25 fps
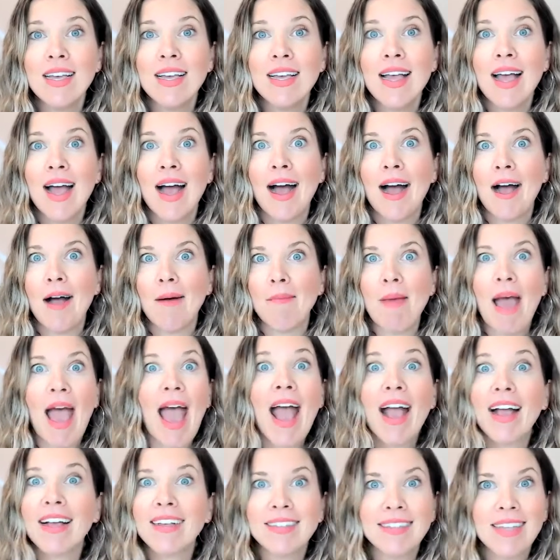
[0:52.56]

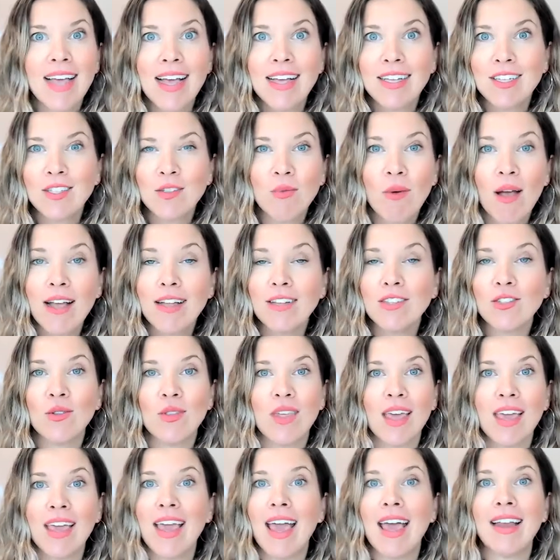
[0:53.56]
access, right? So
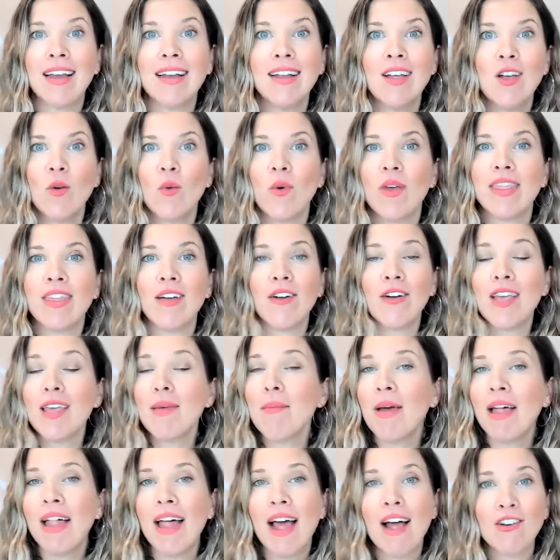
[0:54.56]
they get, with their
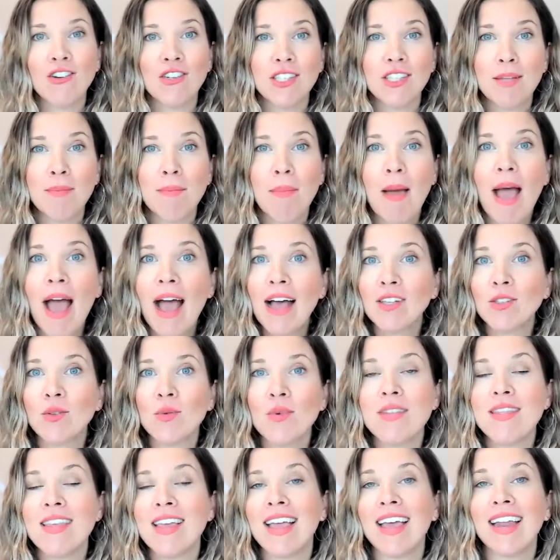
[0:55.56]
email address and
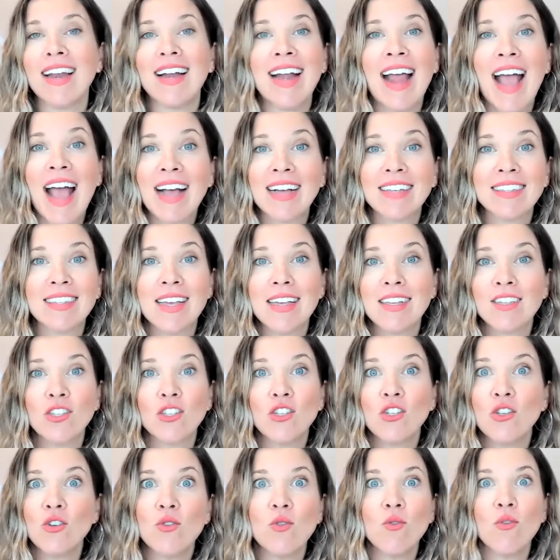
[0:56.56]
password, they get an
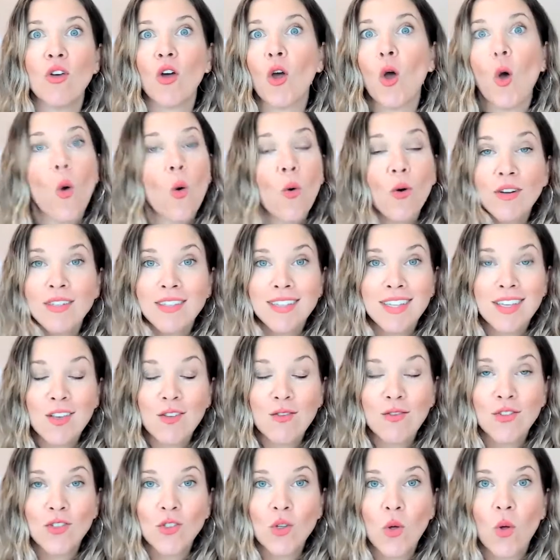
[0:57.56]
access to the course that
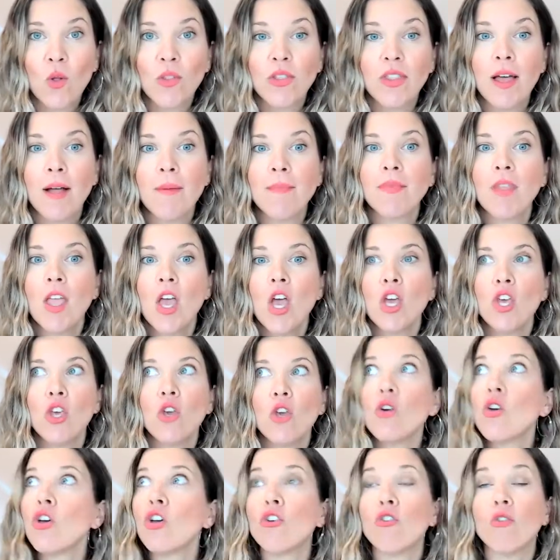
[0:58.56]
you've sold them.
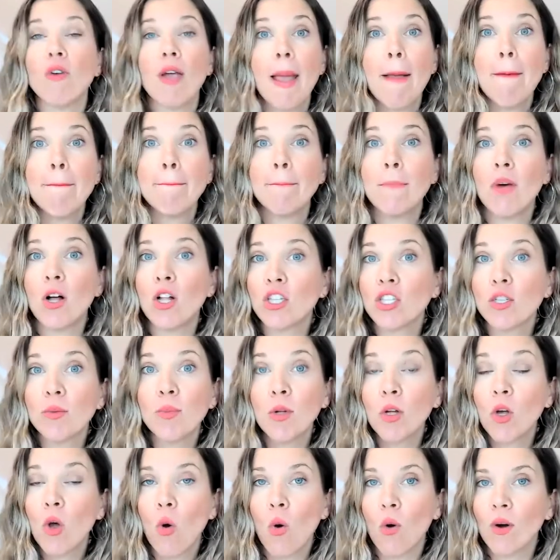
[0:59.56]
You can create
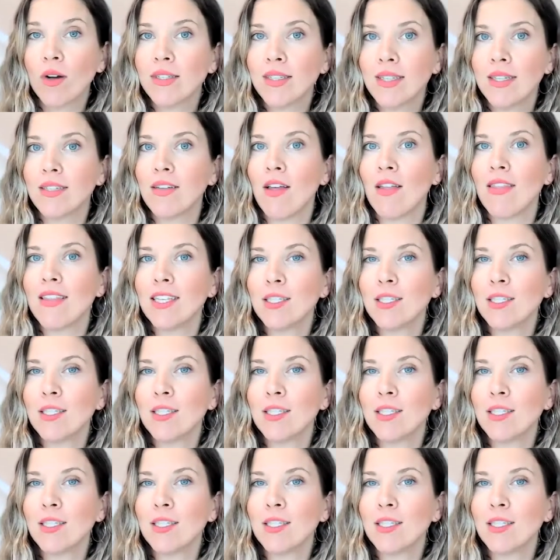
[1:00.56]
multiple courses on these